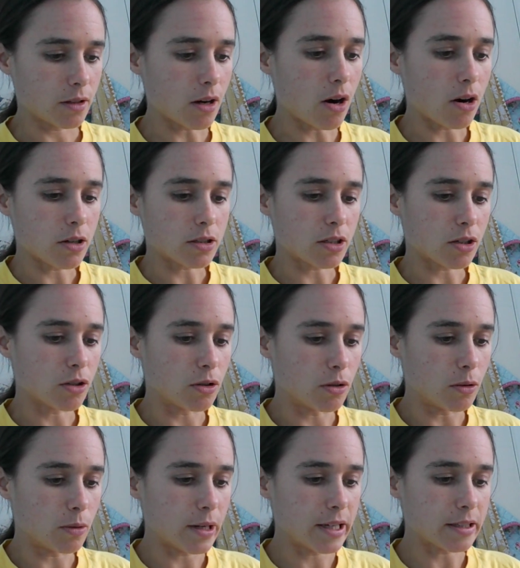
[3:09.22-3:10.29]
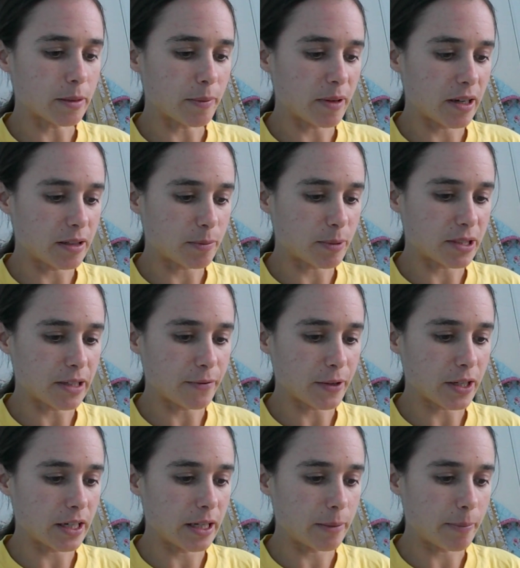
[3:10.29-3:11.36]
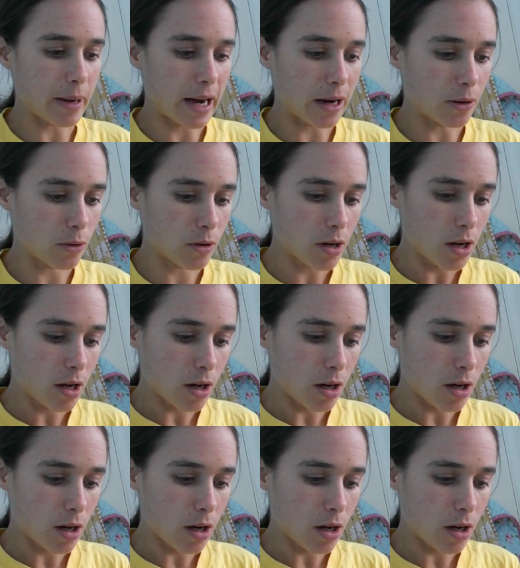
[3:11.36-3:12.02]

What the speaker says: article is specifically about